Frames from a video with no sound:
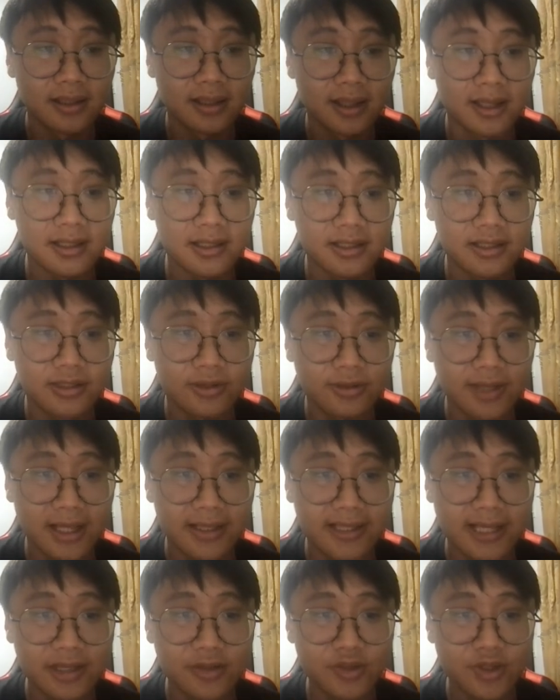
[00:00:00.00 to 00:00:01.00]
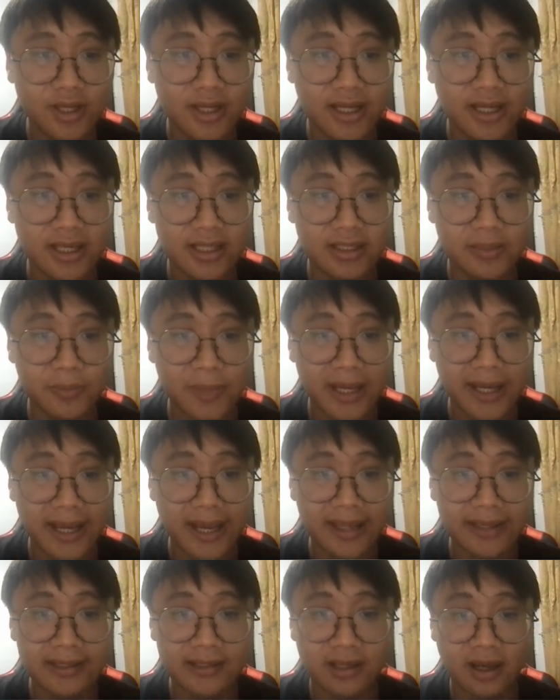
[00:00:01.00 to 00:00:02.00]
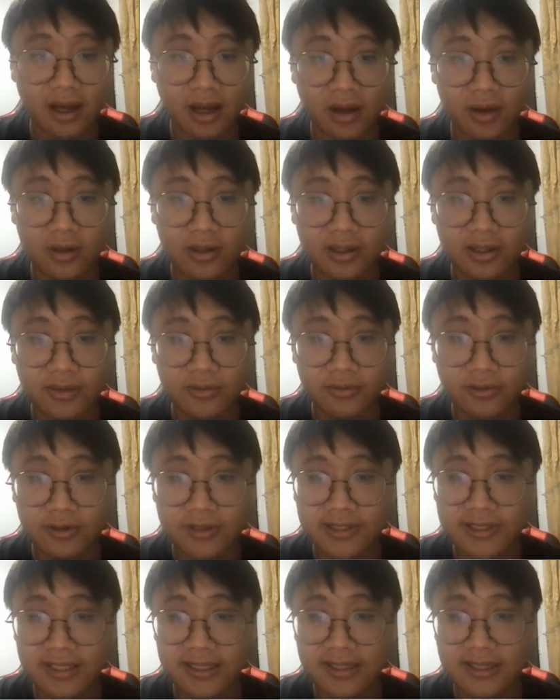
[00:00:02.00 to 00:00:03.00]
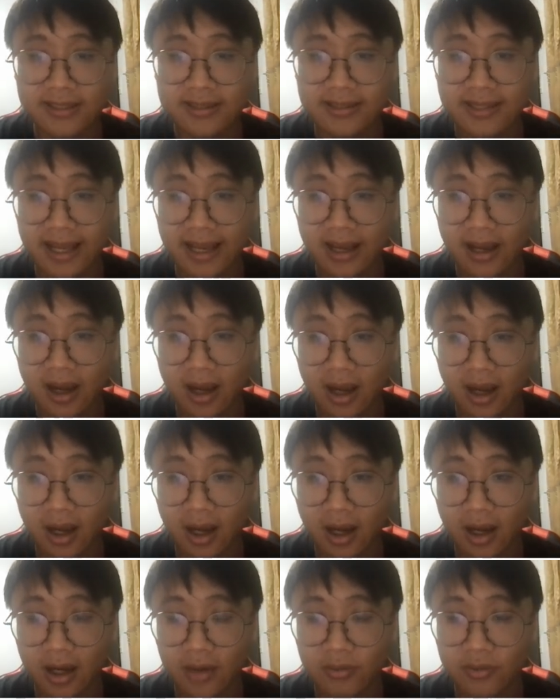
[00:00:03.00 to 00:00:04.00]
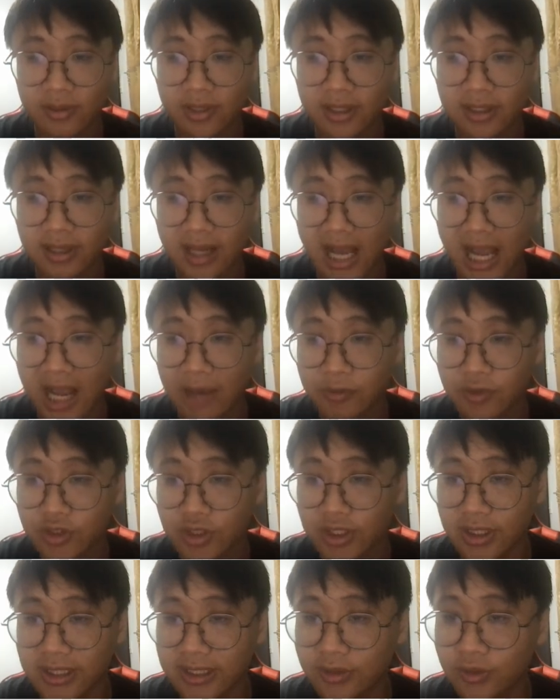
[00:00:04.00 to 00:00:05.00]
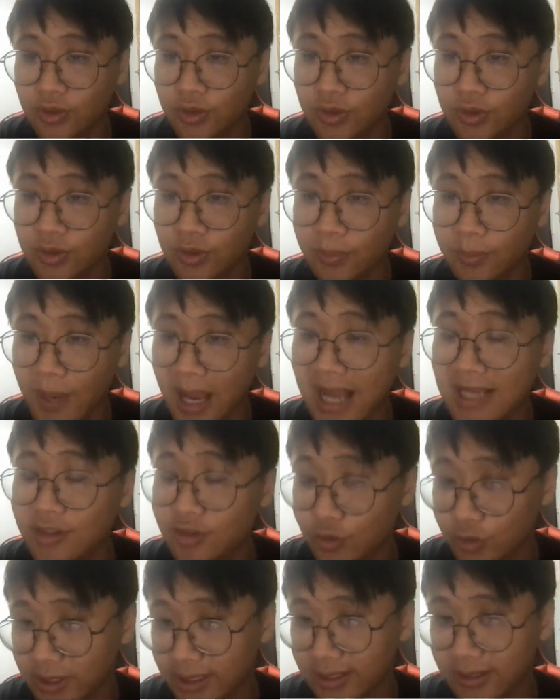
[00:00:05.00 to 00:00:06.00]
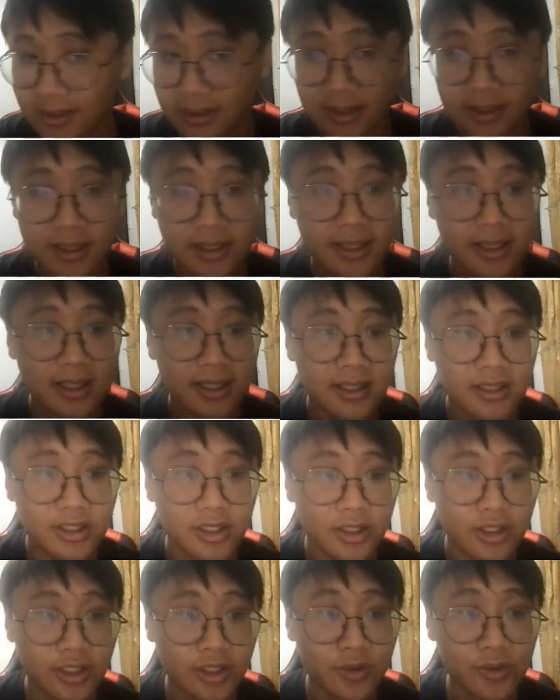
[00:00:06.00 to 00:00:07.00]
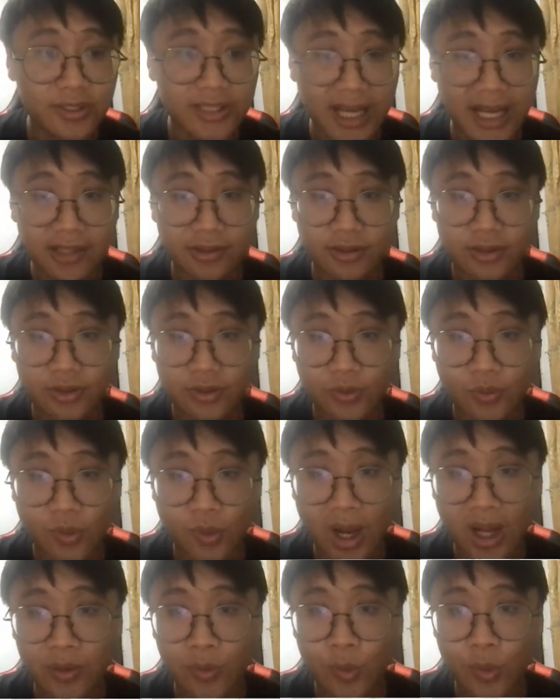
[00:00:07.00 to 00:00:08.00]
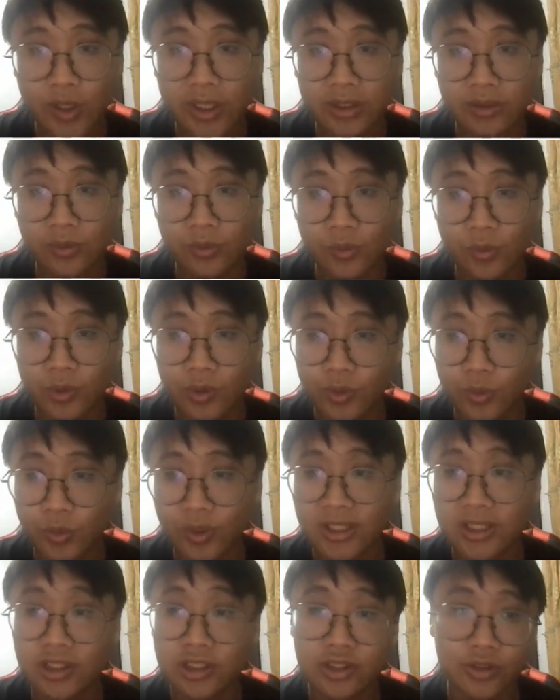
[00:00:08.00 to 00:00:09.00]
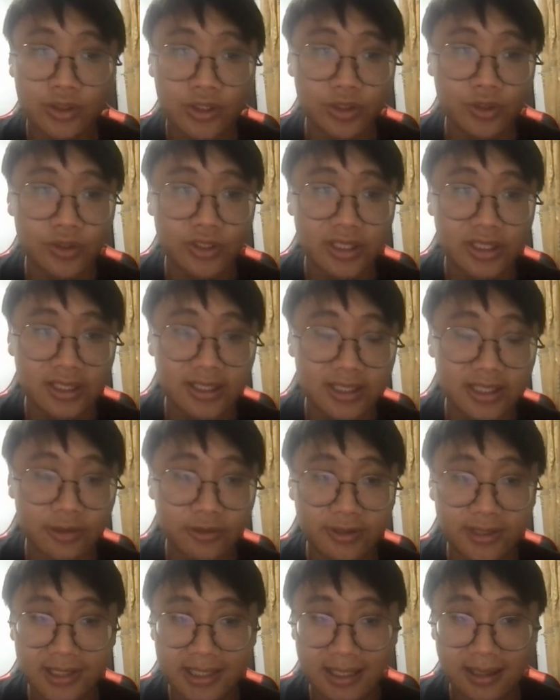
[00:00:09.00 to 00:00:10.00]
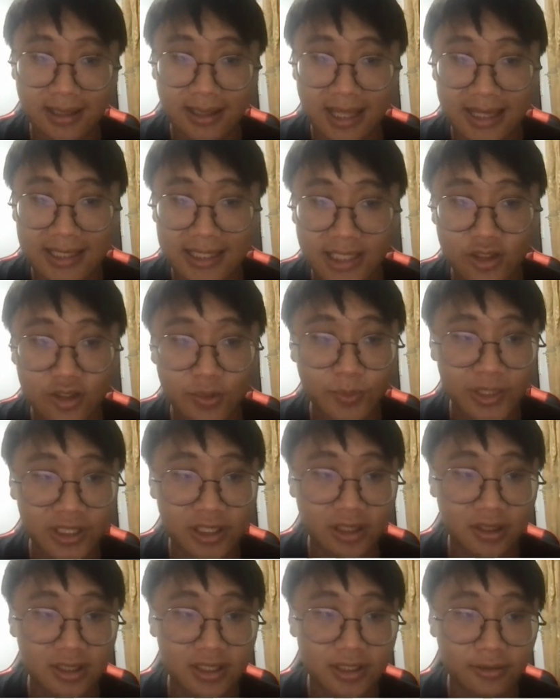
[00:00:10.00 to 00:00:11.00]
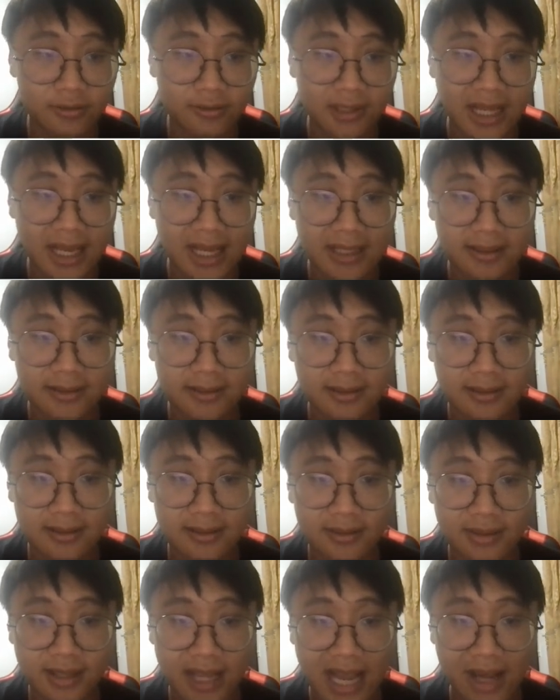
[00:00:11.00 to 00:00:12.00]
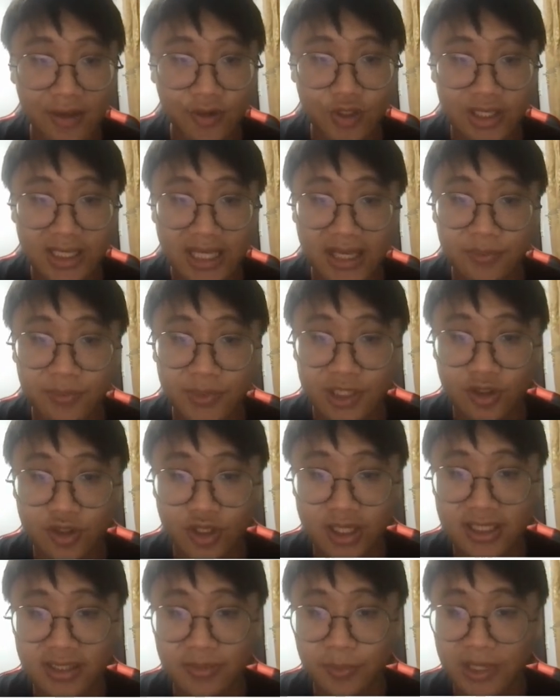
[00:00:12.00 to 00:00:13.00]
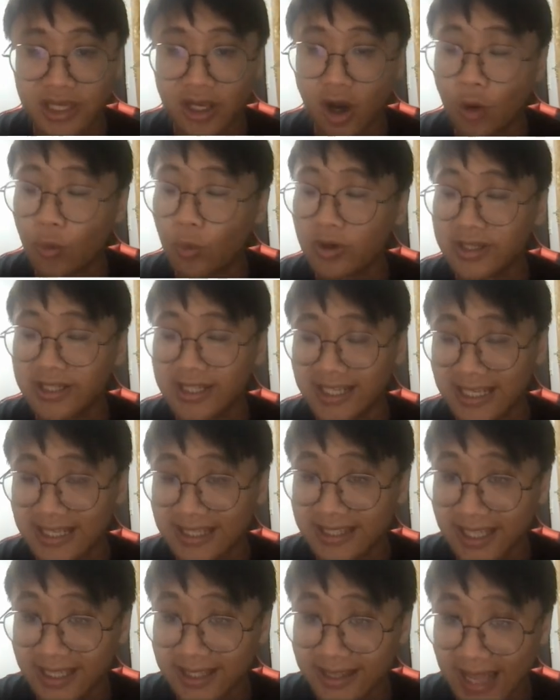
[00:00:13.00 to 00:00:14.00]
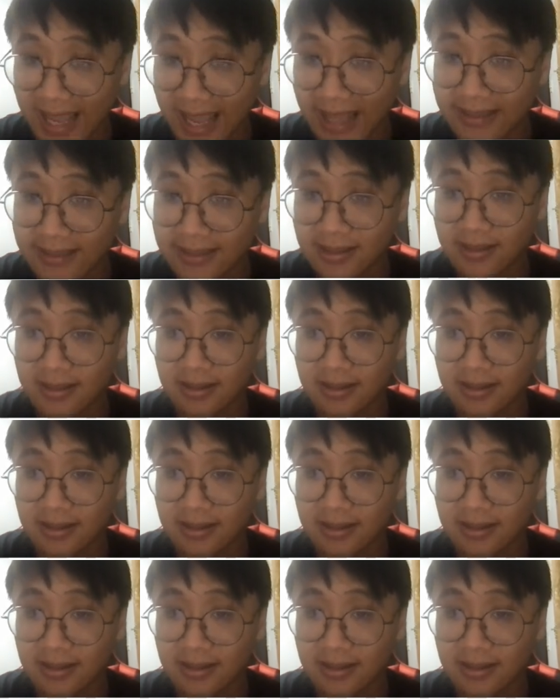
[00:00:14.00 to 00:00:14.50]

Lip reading: And the serialization is mechanism of converting the state of an object into a byte string. So usage, do we need to use the serialization? Because serialized object can be transmitted over the internet